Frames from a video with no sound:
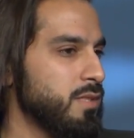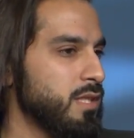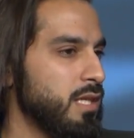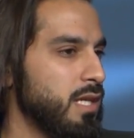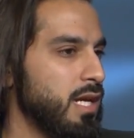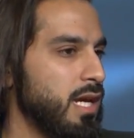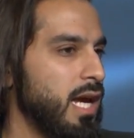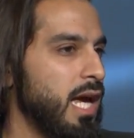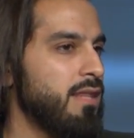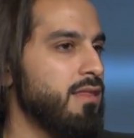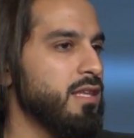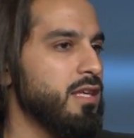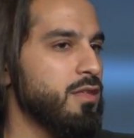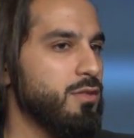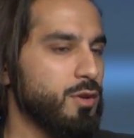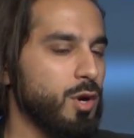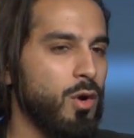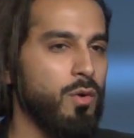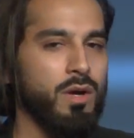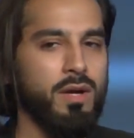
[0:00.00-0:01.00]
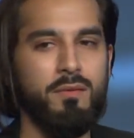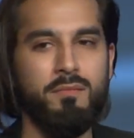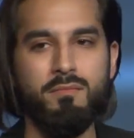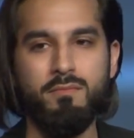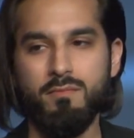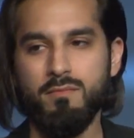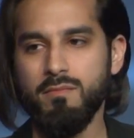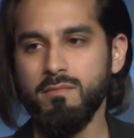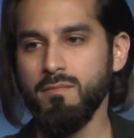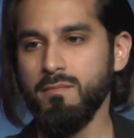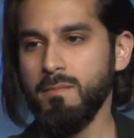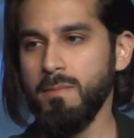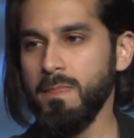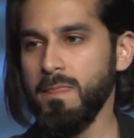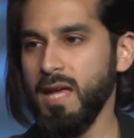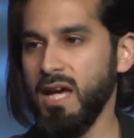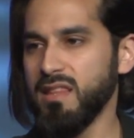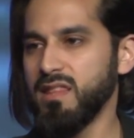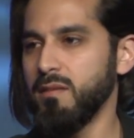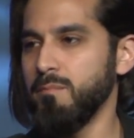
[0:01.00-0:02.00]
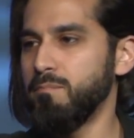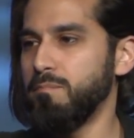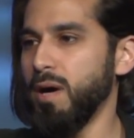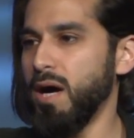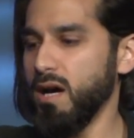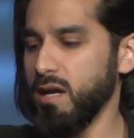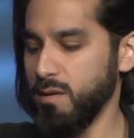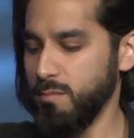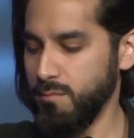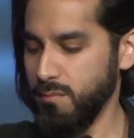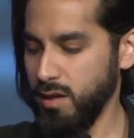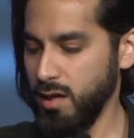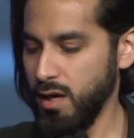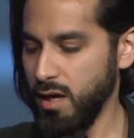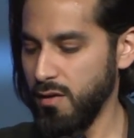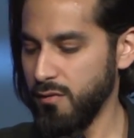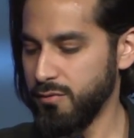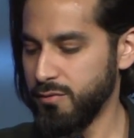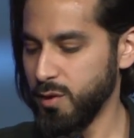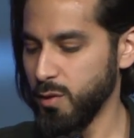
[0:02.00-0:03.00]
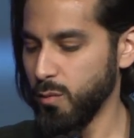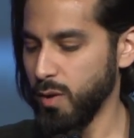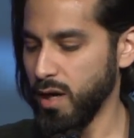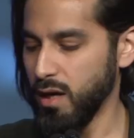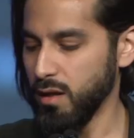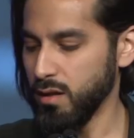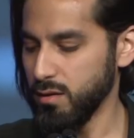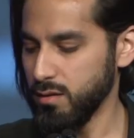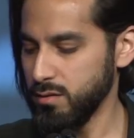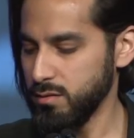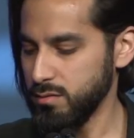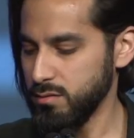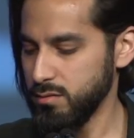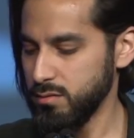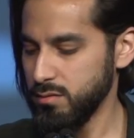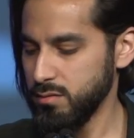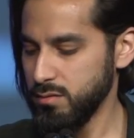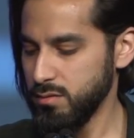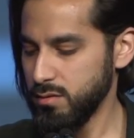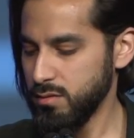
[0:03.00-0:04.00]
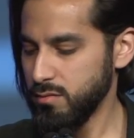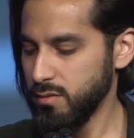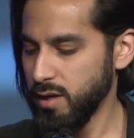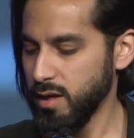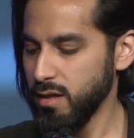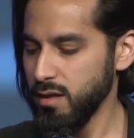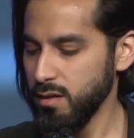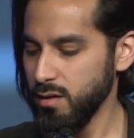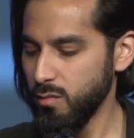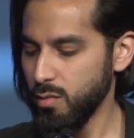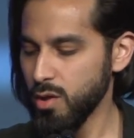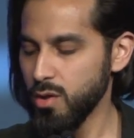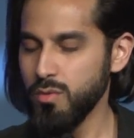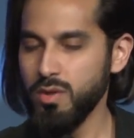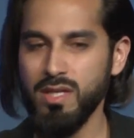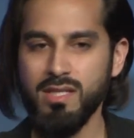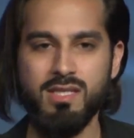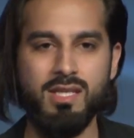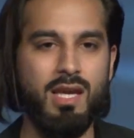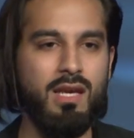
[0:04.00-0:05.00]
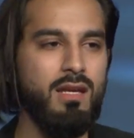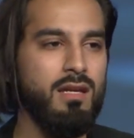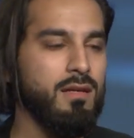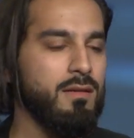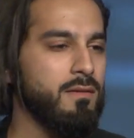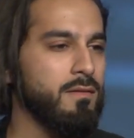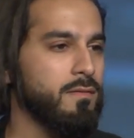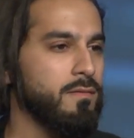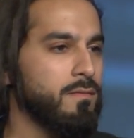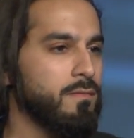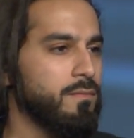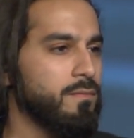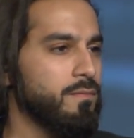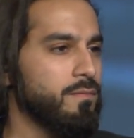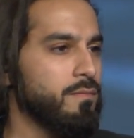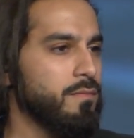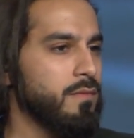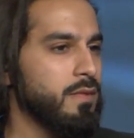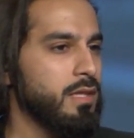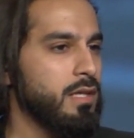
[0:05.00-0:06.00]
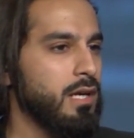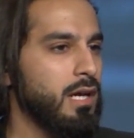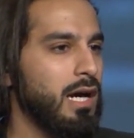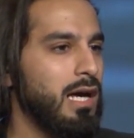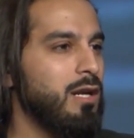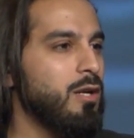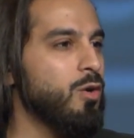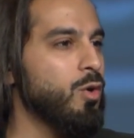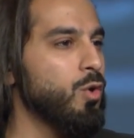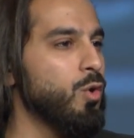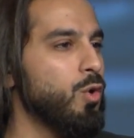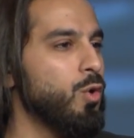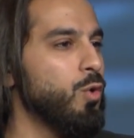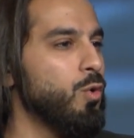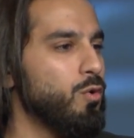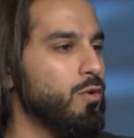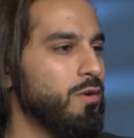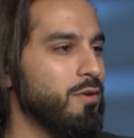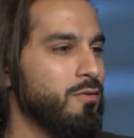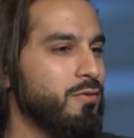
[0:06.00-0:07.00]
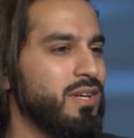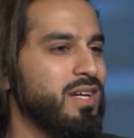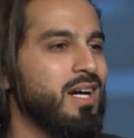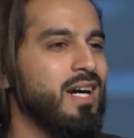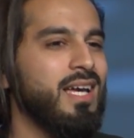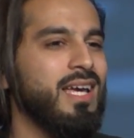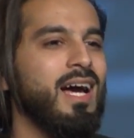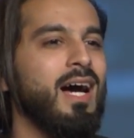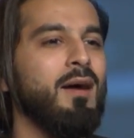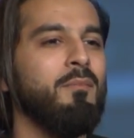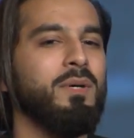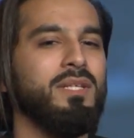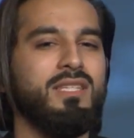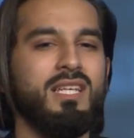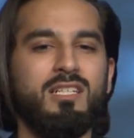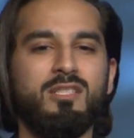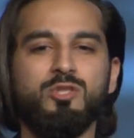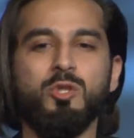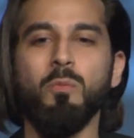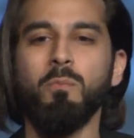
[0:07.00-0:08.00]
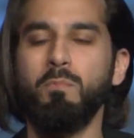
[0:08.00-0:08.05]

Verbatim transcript: and they throw him at the bottom of the well, right? What do they say? Alquhu fi ghayabat al-jub.